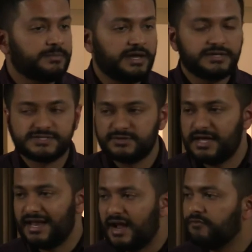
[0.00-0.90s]
made it so
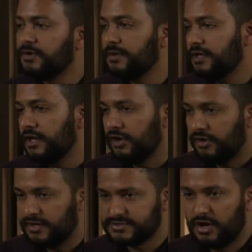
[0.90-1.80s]
that everybody here
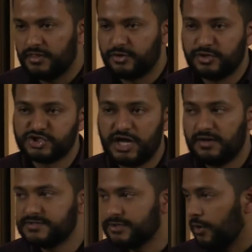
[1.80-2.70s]
has gone through a
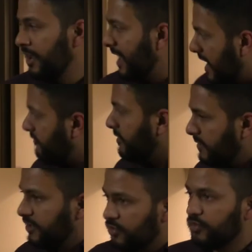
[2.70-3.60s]
challenge. So
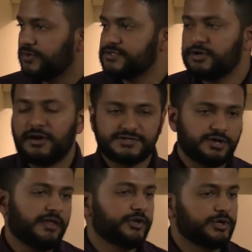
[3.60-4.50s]
everybody who works here has
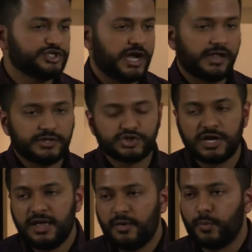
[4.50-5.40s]
gone through a challenge.
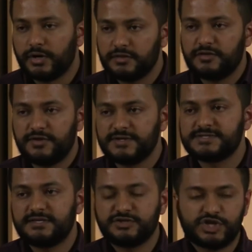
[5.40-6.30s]
One of the things
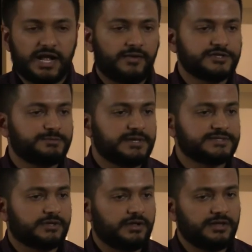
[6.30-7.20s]
in the challenge
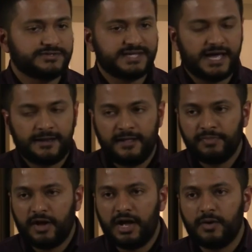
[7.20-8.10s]
basically is that
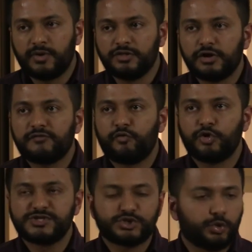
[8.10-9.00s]
Uh, we look for
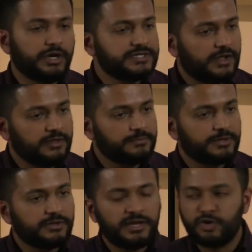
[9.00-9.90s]
storytelling
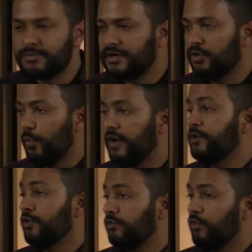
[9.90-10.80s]
ability no matter what
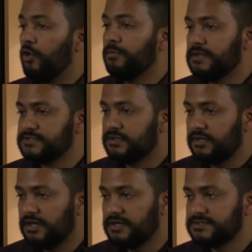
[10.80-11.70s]
your role
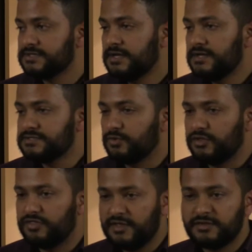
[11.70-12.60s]
basically is. So
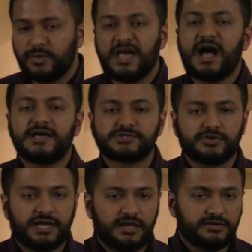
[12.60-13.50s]
the thing that we ask our
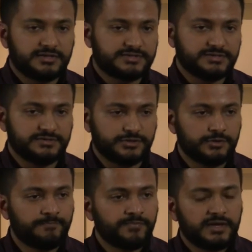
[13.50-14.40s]
candidates to
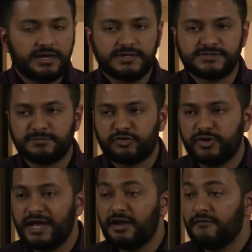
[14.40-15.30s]
do is to
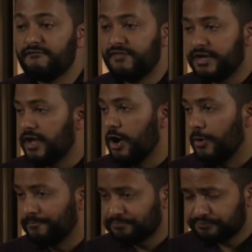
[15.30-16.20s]
create a video,
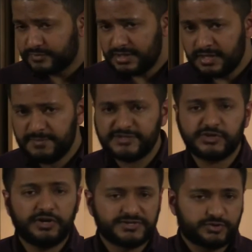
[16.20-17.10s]

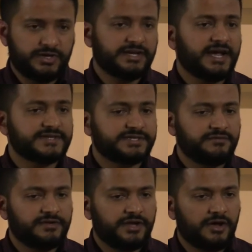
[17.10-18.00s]
basically a screencasting
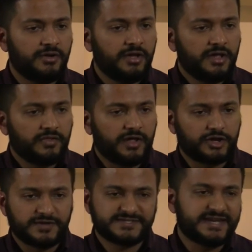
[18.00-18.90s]
video, like
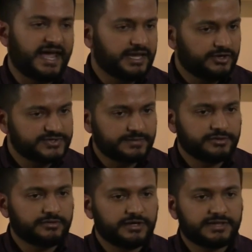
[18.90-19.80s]
on Snagit or
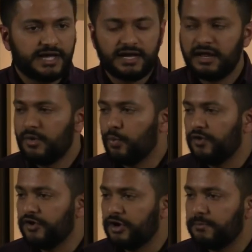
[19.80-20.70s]
something like that, where
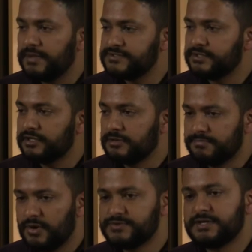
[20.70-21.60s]
they're basically
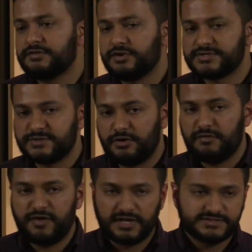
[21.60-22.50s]
composing their, their
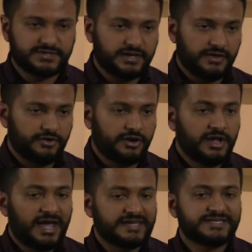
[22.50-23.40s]
thoughts together
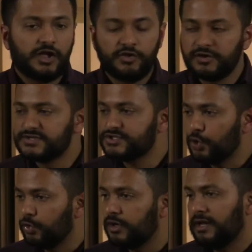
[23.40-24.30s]
and telling a
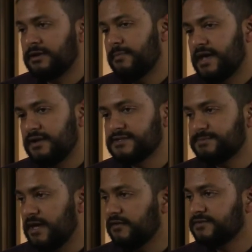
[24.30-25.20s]
story in a, in a
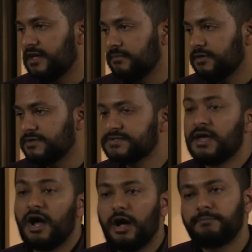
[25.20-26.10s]
span of ten minutes,
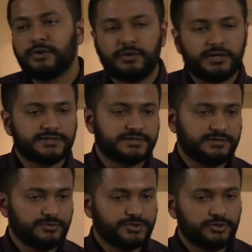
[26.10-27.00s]
uploading it to
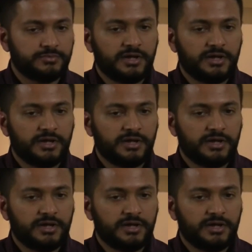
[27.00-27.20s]
YouTube.